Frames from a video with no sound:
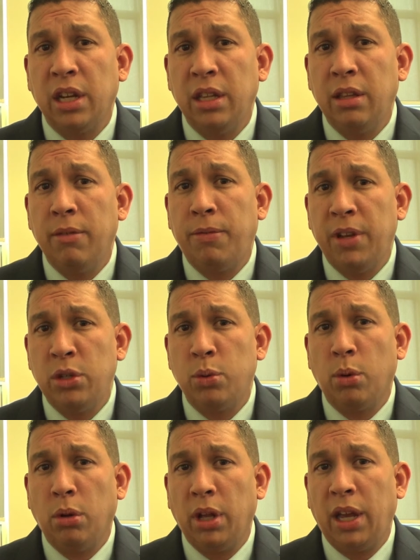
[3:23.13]

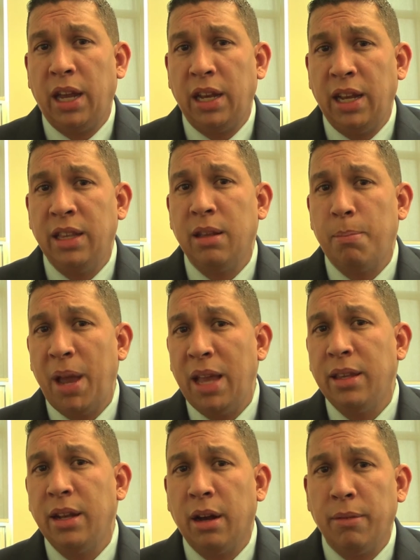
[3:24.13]
individual and
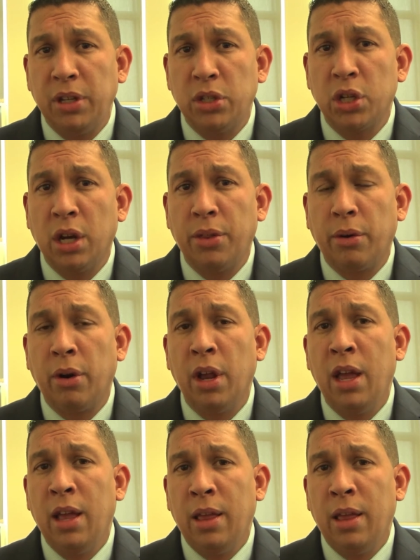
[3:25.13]
independent of each other,